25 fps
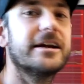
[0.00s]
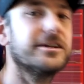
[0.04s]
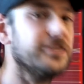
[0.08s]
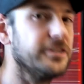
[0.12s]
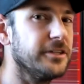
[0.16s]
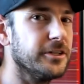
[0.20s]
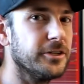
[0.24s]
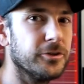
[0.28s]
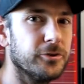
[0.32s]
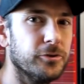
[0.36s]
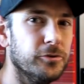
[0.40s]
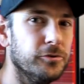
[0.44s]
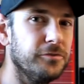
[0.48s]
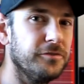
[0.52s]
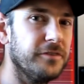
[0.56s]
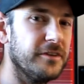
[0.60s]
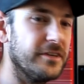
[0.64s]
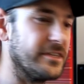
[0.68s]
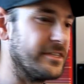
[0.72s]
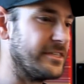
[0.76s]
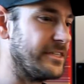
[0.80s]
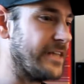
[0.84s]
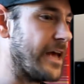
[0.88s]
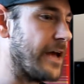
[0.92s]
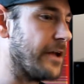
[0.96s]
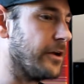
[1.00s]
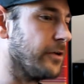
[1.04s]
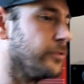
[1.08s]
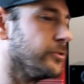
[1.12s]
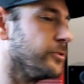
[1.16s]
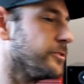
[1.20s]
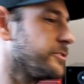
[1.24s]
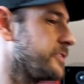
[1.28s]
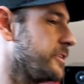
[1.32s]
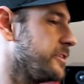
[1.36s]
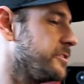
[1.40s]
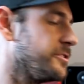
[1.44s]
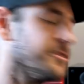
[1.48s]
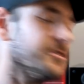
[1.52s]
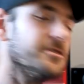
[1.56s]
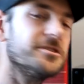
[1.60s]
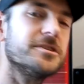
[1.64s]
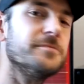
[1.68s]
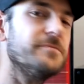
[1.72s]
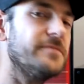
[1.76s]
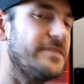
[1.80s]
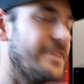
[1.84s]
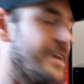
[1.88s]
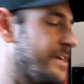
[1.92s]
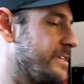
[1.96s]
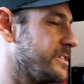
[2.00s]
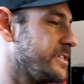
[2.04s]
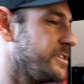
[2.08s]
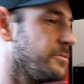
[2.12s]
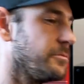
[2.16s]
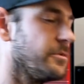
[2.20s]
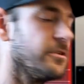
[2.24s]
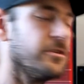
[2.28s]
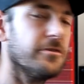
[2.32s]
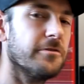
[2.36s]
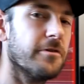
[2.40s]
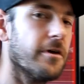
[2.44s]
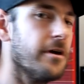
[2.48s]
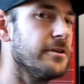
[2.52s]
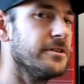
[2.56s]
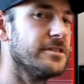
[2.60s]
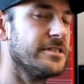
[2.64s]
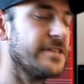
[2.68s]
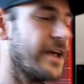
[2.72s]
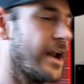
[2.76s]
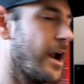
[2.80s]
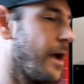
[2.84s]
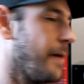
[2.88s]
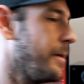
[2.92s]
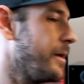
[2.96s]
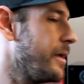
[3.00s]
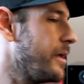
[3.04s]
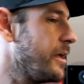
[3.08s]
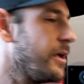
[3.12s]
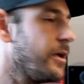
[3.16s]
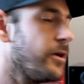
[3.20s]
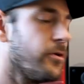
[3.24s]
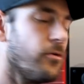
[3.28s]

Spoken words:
actually cool things down at all. So do some testing with your own setup.